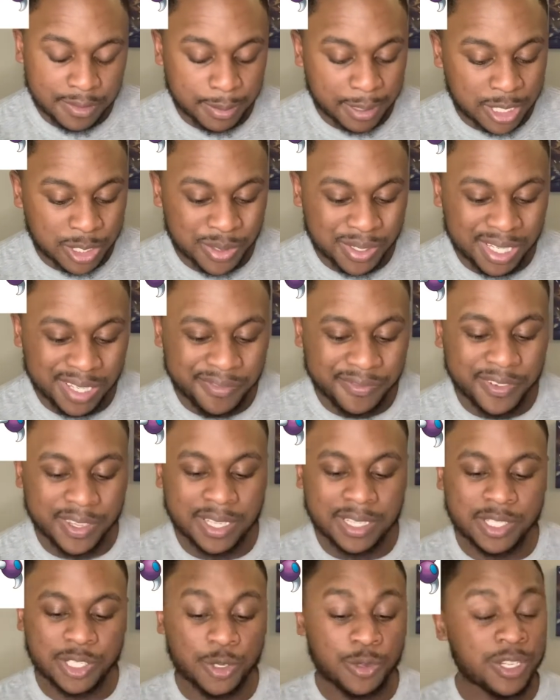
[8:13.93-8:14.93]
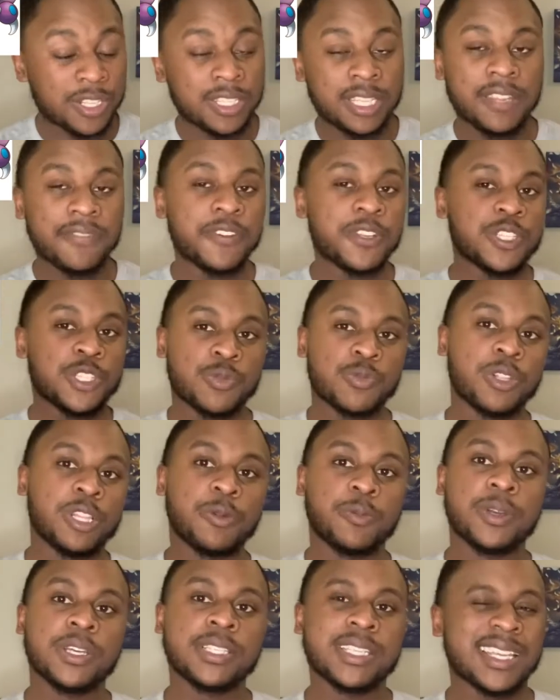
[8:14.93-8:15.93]
special defense. So the defense is really
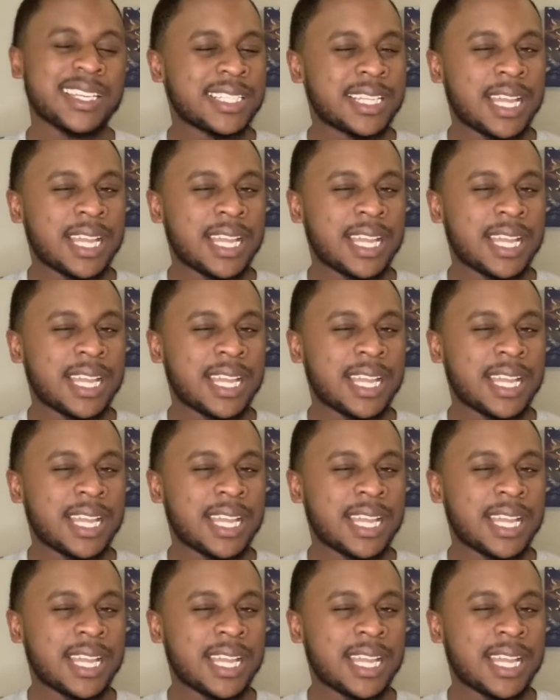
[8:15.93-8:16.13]
what it's at.